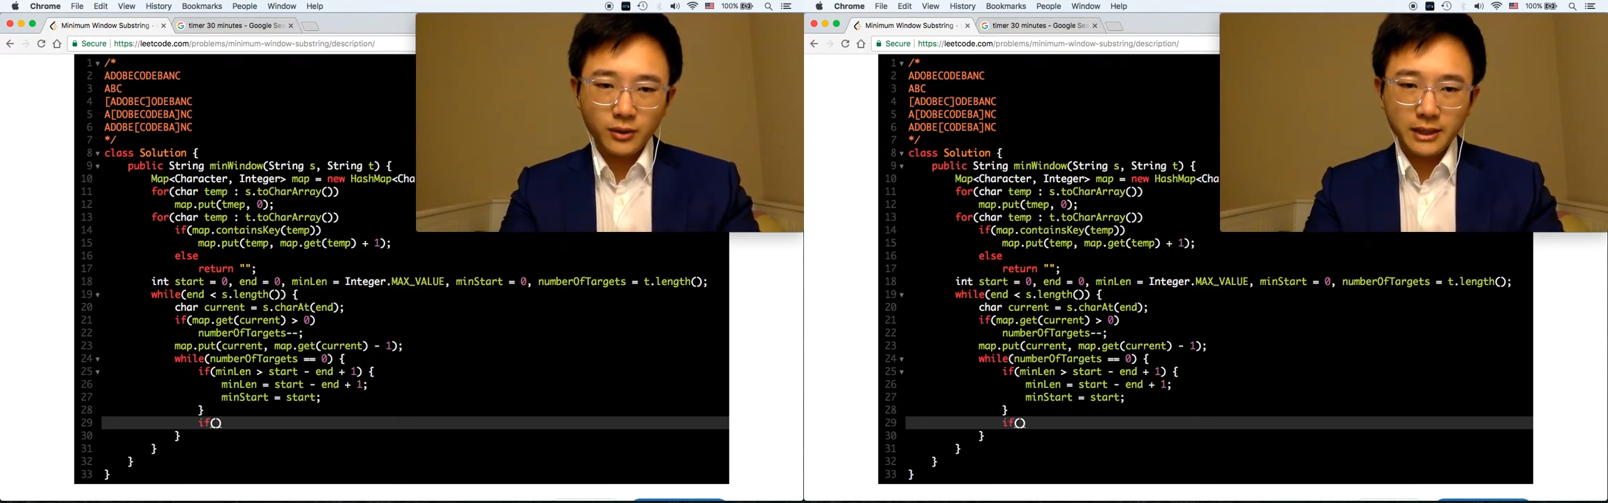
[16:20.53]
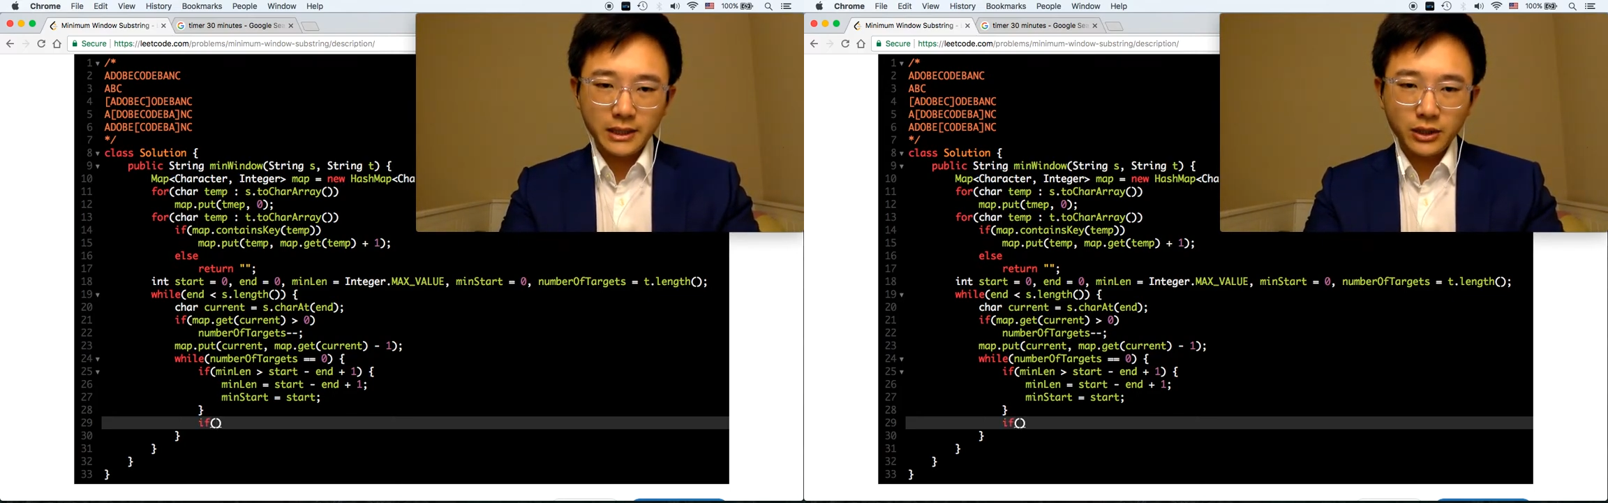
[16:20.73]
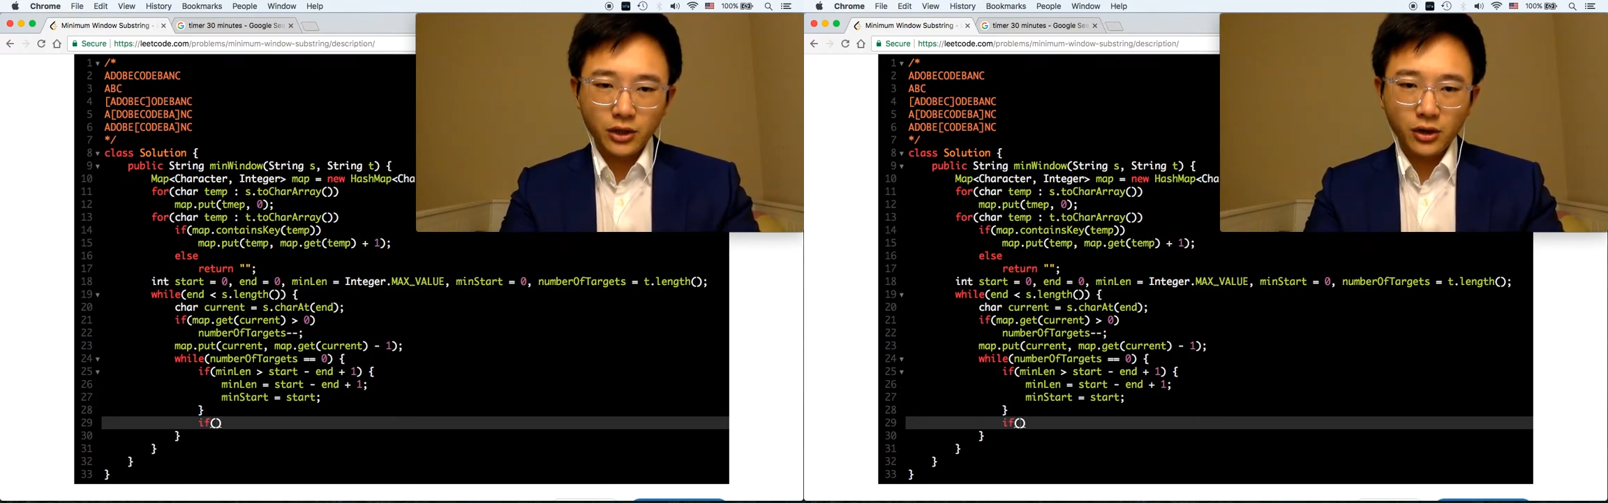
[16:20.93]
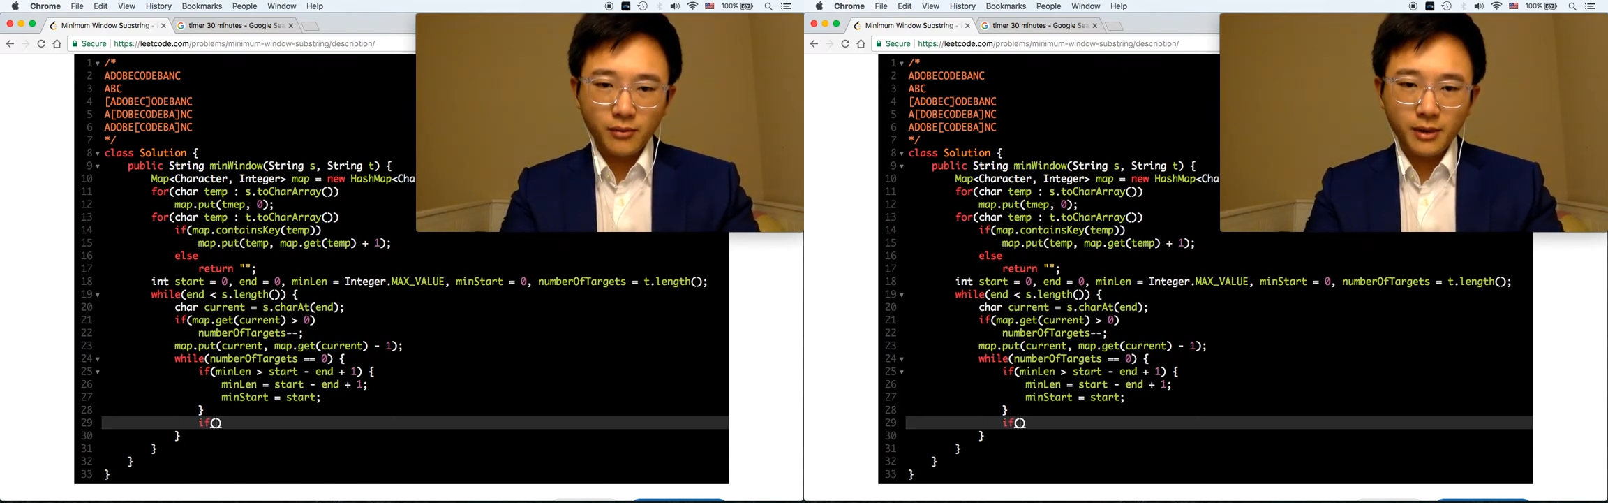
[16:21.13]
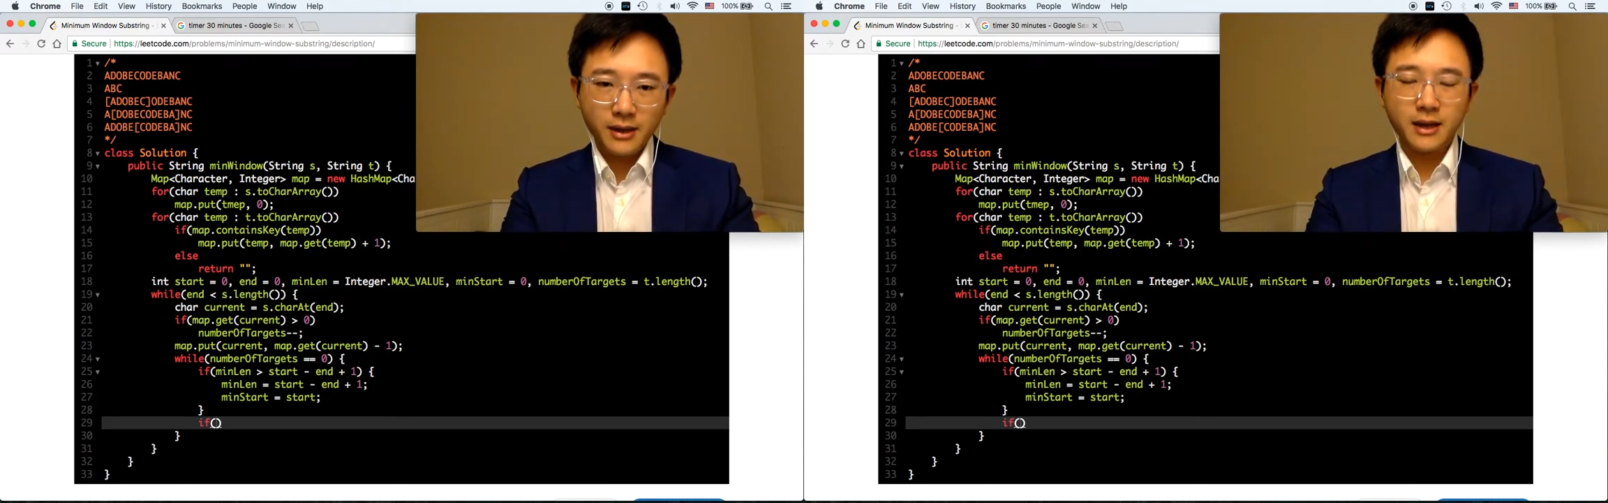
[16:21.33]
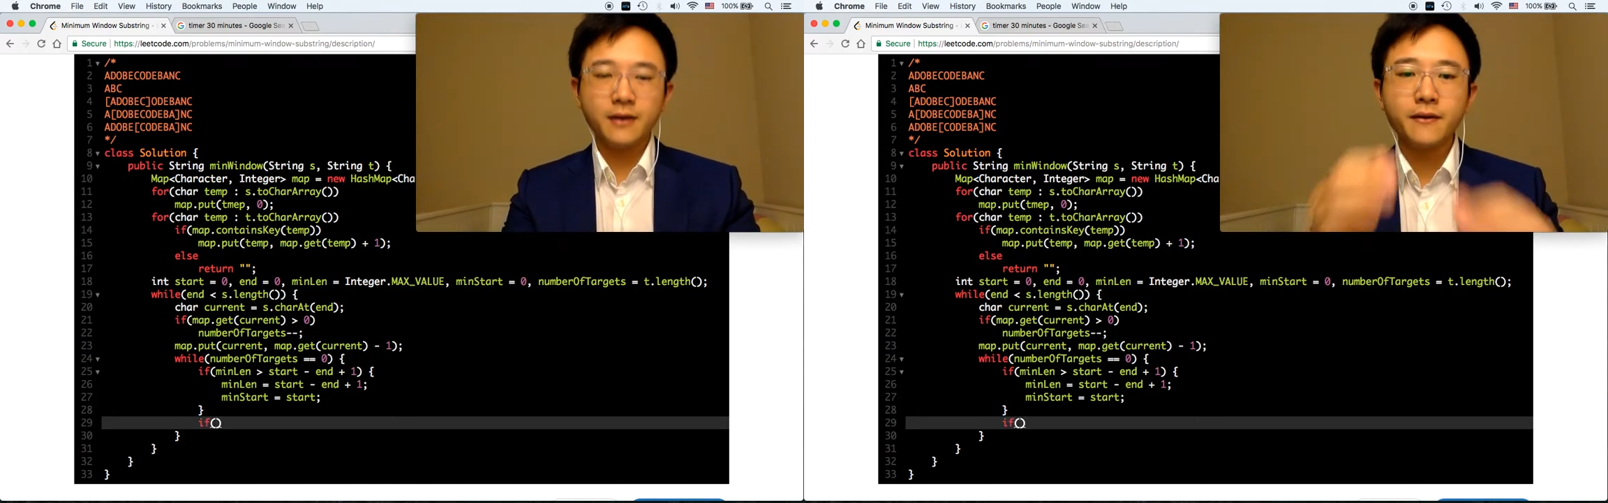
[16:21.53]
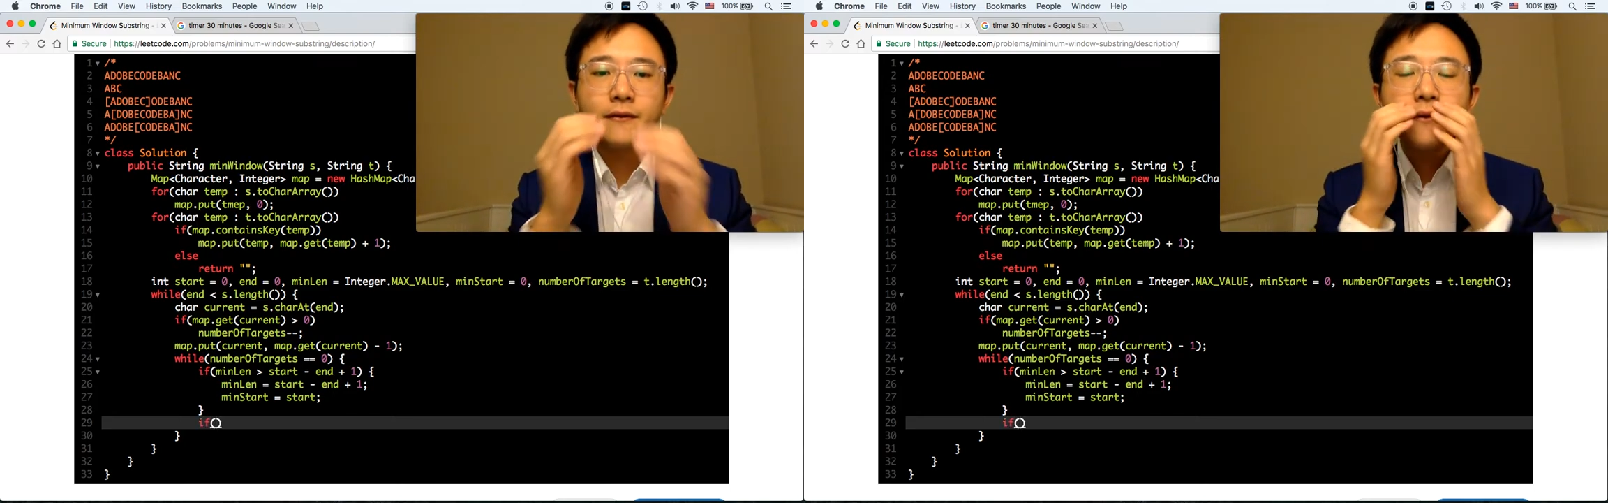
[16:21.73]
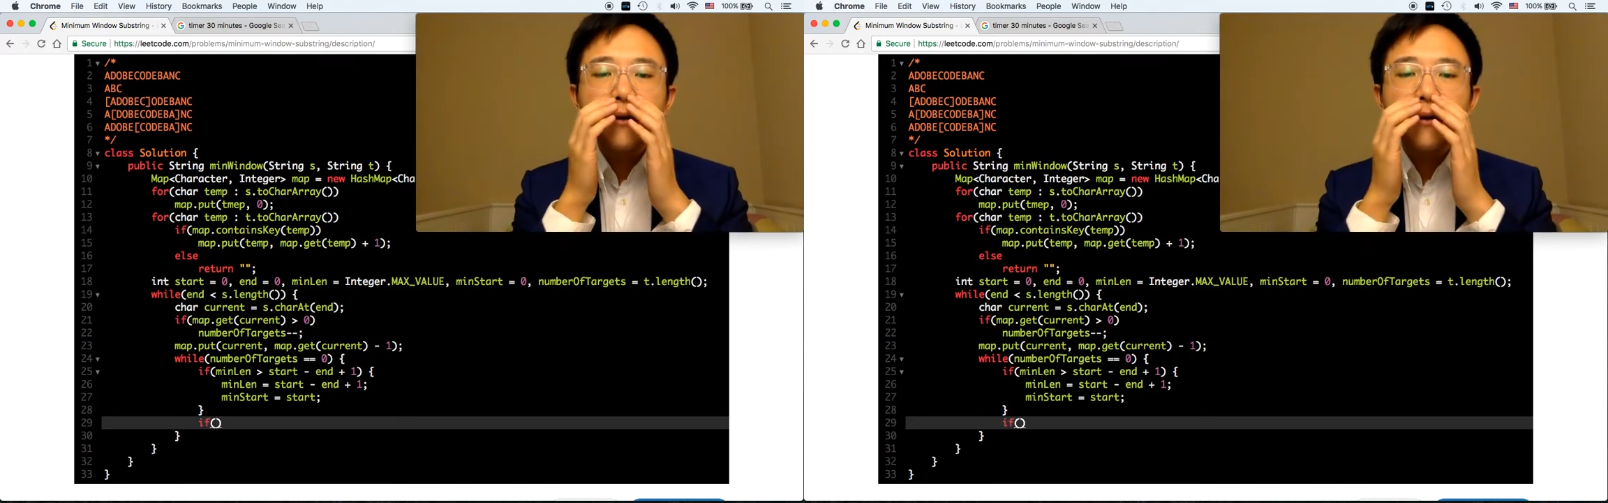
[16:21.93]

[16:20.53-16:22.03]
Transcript: determine if